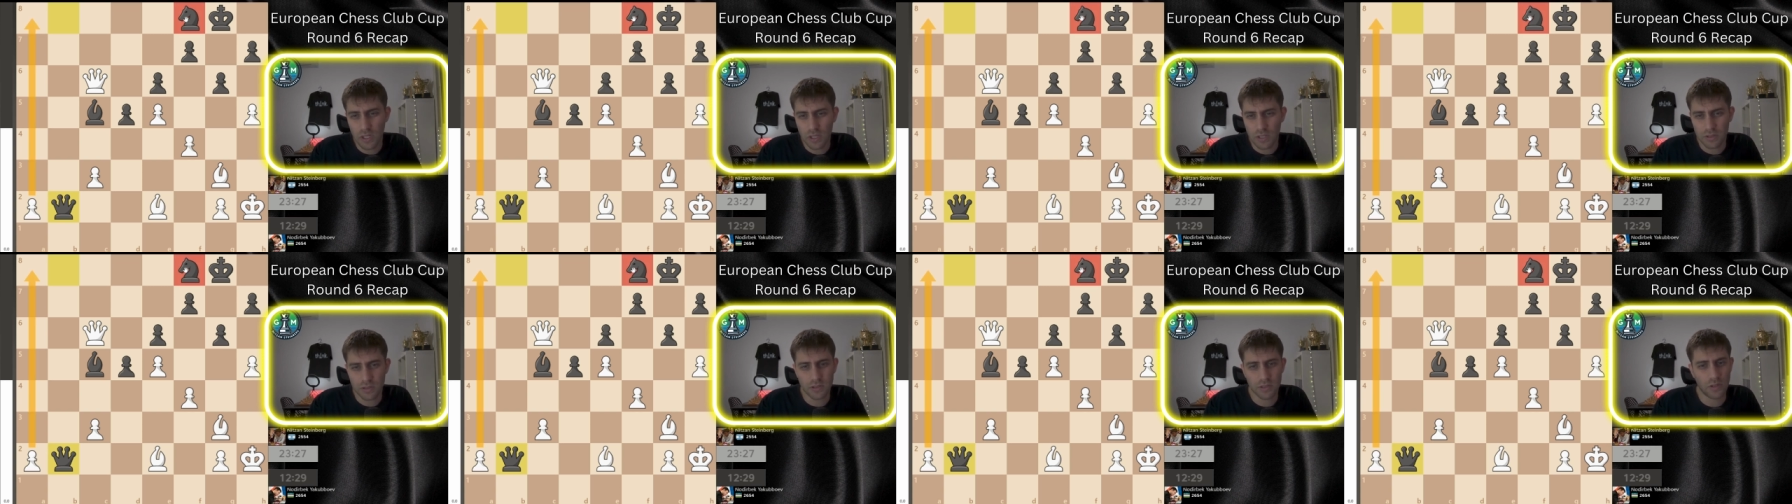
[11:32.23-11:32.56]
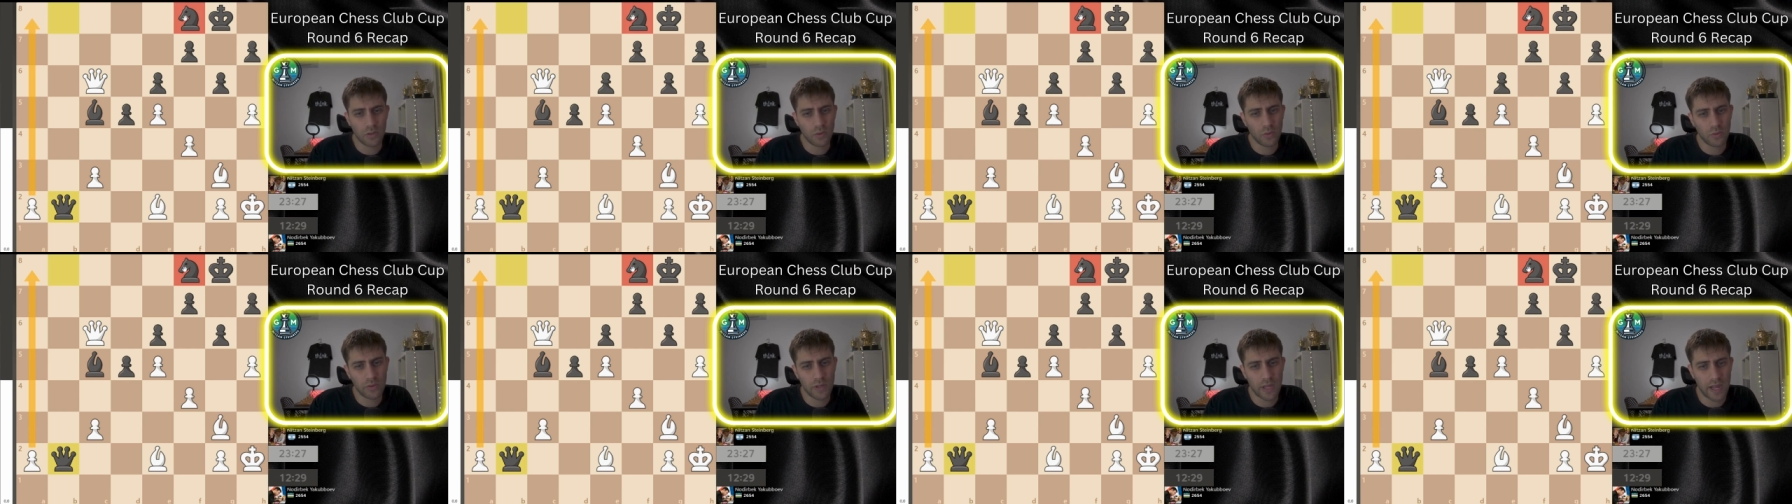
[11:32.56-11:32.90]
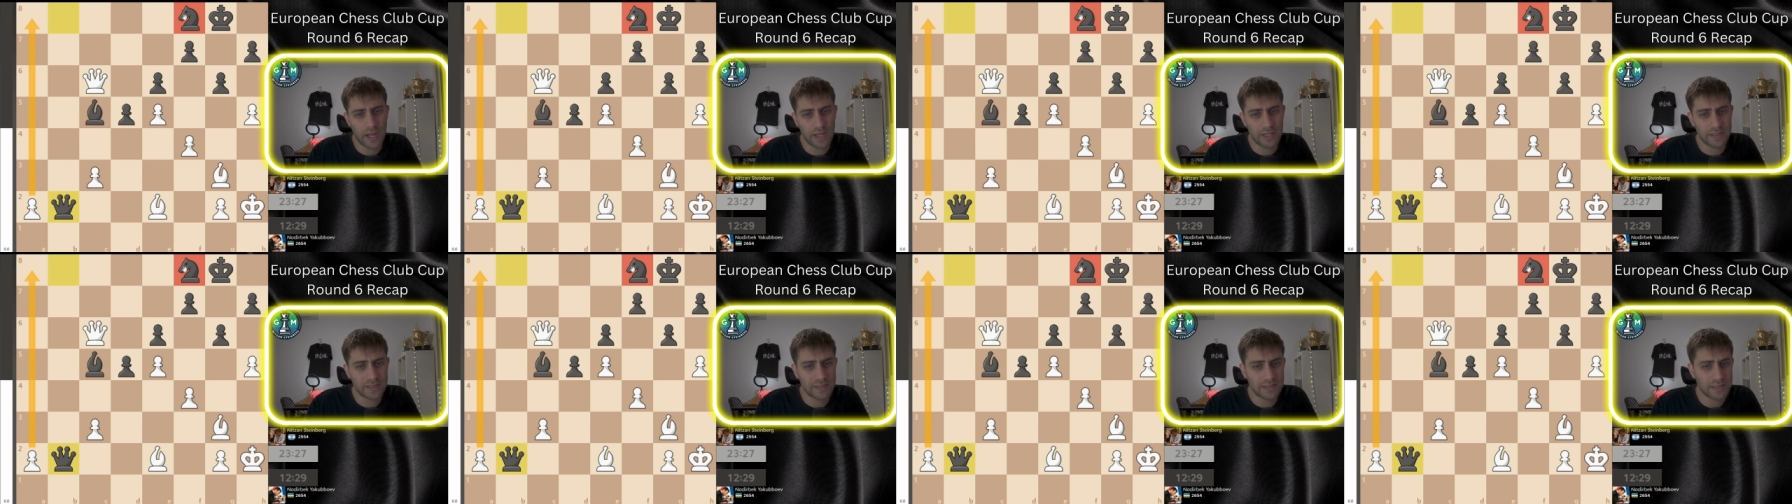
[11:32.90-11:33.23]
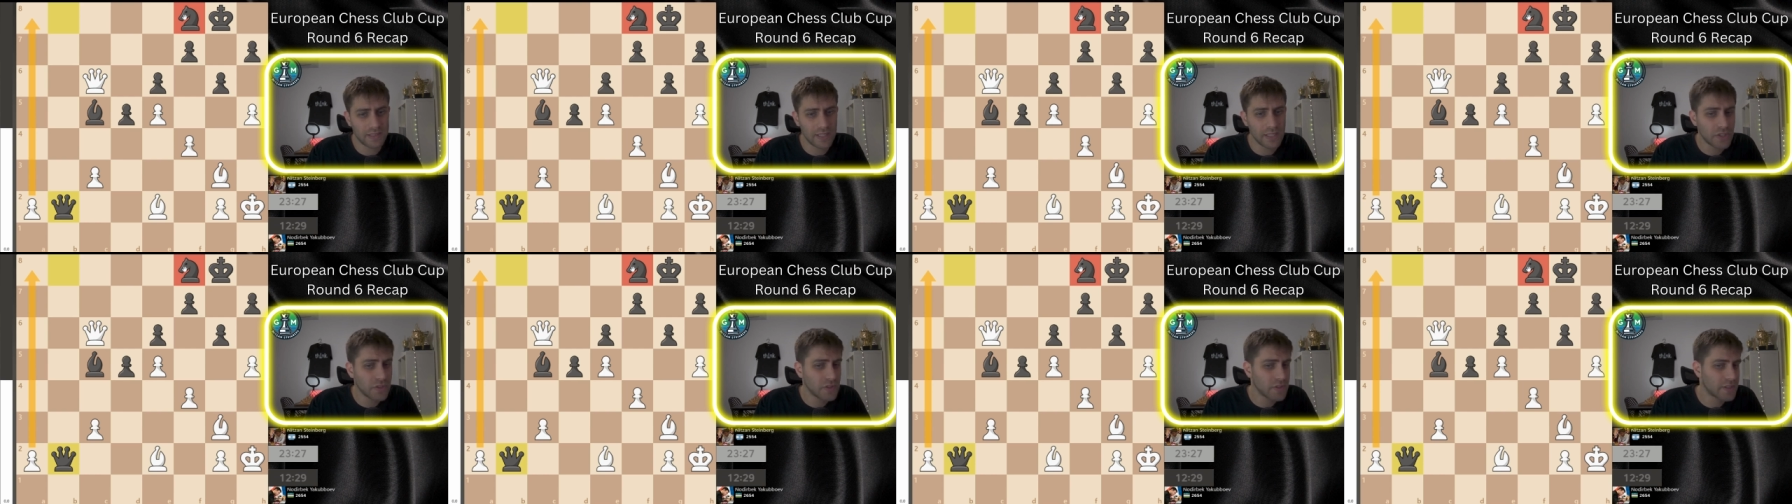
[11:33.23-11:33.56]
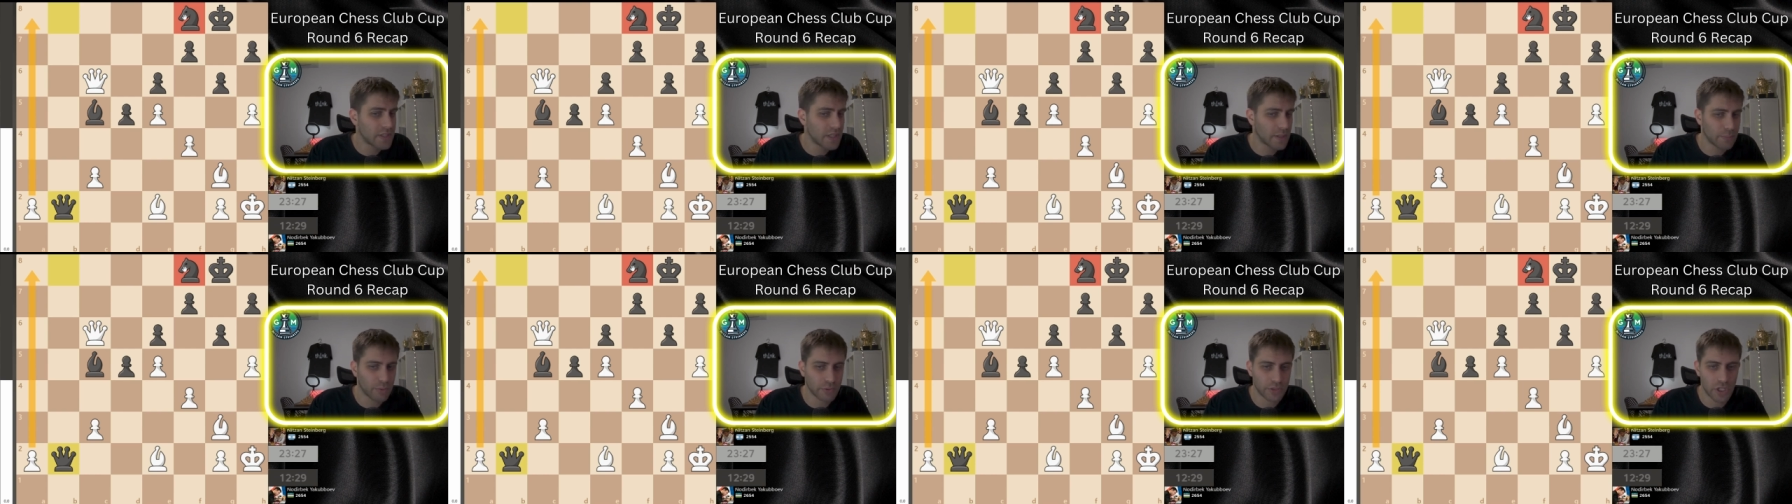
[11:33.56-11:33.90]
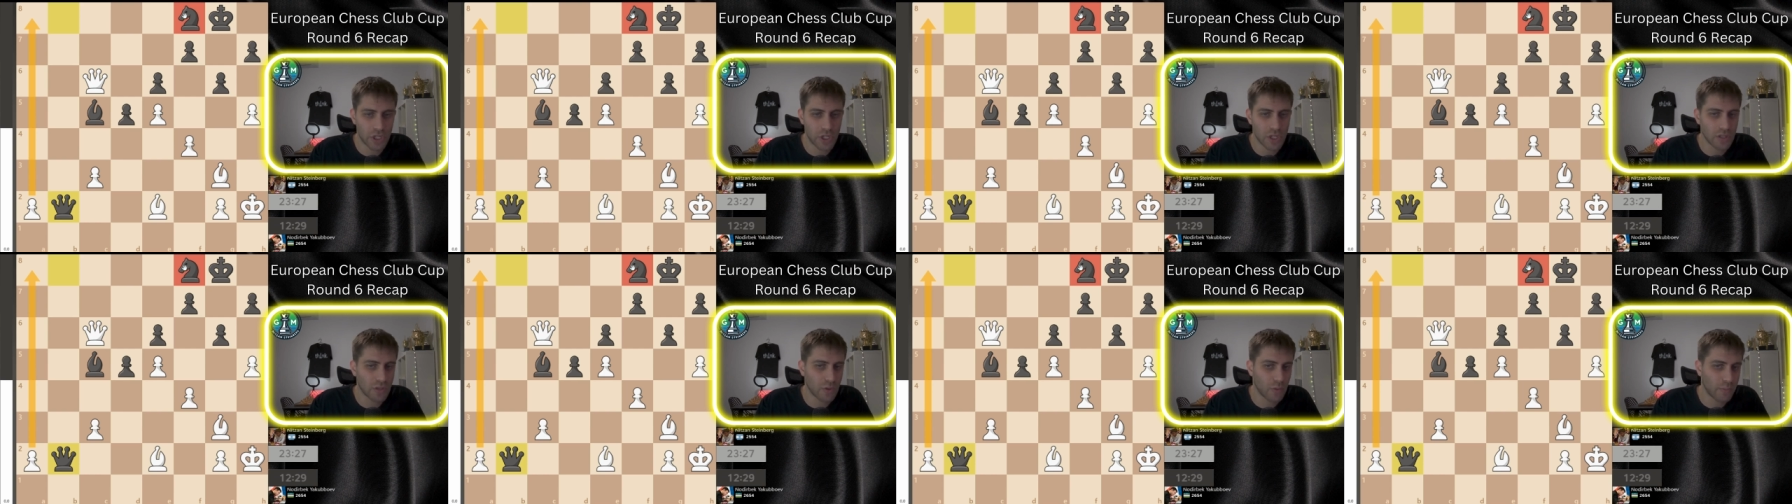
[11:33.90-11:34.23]
So yeah, it's interesting
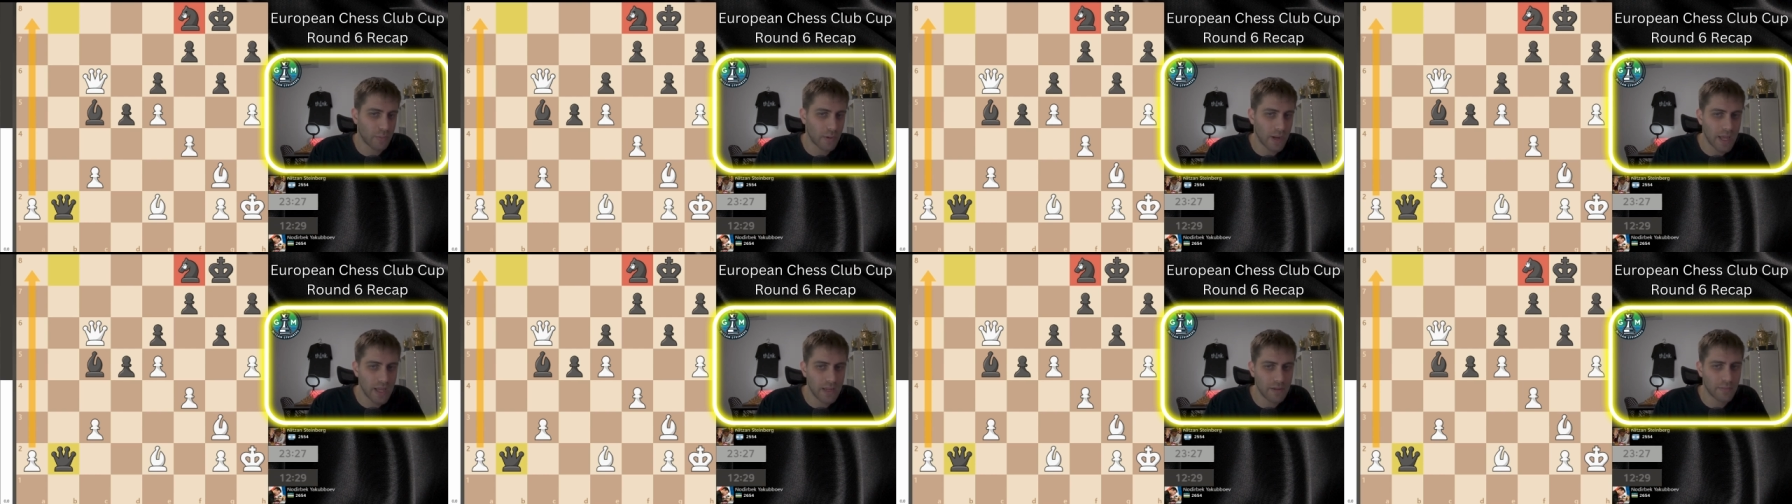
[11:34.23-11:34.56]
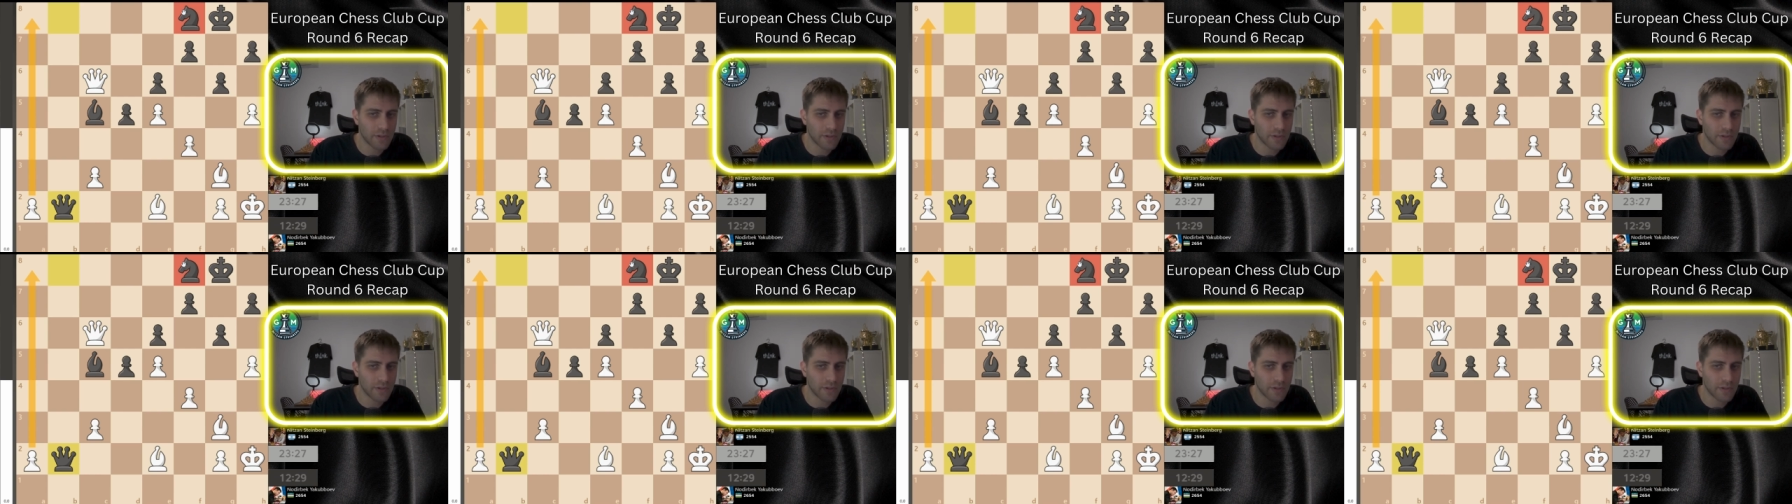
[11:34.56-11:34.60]
position to play,